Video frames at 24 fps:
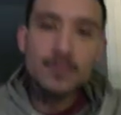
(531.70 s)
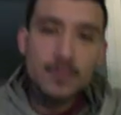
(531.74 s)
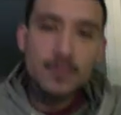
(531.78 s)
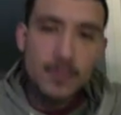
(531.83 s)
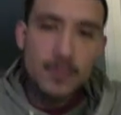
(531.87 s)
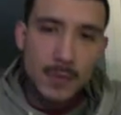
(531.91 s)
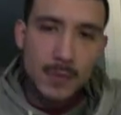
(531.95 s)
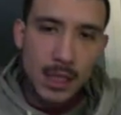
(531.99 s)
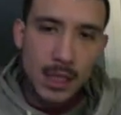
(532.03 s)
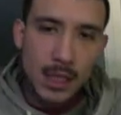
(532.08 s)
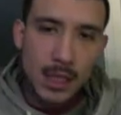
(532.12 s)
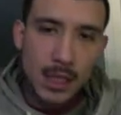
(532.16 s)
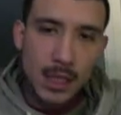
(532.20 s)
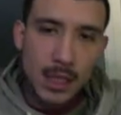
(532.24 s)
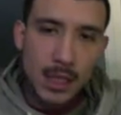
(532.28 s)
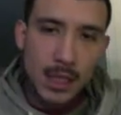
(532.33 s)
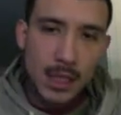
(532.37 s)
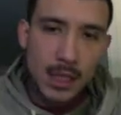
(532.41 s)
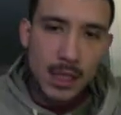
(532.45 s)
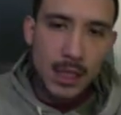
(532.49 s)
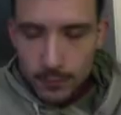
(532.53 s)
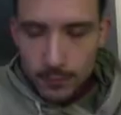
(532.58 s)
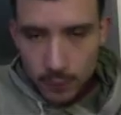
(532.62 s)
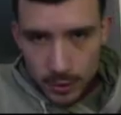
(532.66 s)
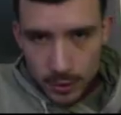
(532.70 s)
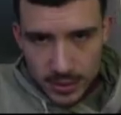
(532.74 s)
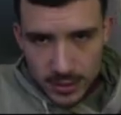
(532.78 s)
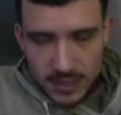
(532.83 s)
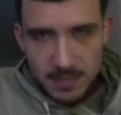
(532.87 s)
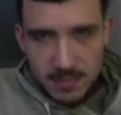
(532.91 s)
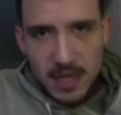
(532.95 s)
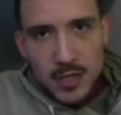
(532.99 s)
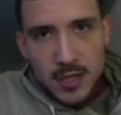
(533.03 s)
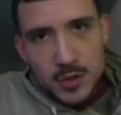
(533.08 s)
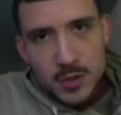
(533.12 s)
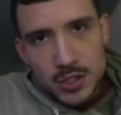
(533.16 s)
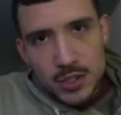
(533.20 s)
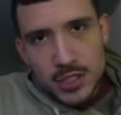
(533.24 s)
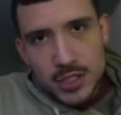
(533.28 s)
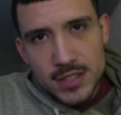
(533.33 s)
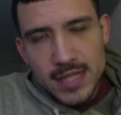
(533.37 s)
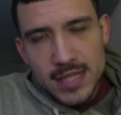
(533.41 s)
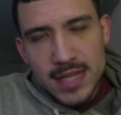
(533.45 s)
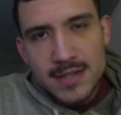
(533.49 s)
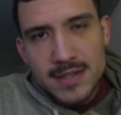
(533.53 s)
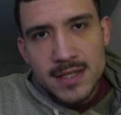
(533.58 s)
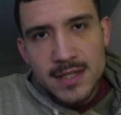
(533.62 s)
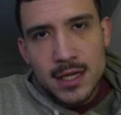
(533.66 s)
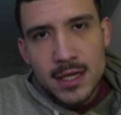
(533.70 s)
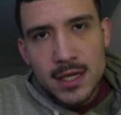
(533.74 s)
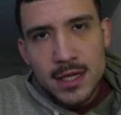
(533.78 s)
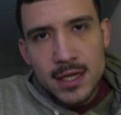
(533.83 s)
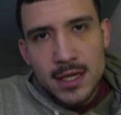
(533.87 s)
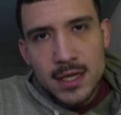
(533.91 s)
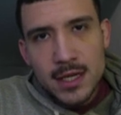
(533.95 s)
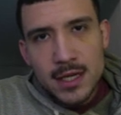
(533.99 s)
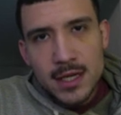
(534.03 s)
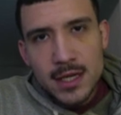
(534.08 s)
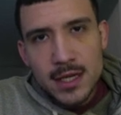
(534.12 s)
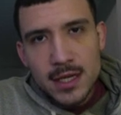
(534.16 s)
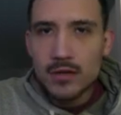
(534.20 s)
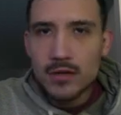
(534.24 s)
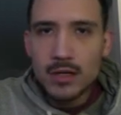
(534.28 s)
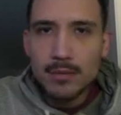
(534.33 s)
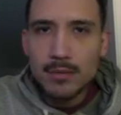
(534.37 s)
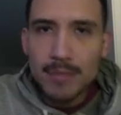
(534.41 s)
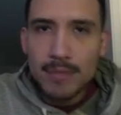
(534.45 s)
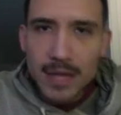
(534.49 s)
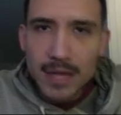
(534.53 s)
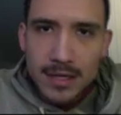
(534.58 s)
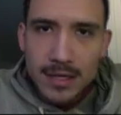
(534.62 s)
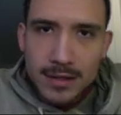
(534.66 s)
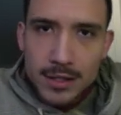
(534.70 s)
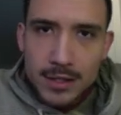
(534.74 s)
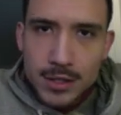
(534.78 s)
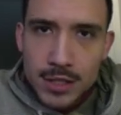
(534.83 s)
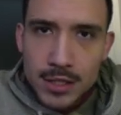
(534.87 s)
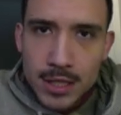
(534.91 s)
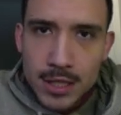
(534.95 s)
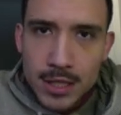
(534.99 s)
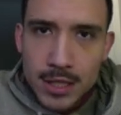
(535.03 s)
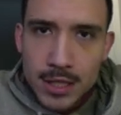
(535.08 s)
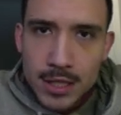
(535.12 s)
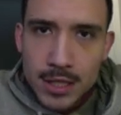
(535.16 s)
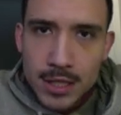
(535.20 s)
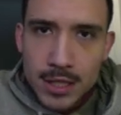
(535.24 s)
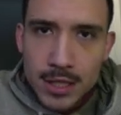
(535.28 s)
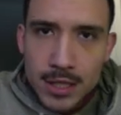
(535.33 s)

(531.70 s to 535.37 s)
Of course, this match was just days ago, but I've already been in the gym.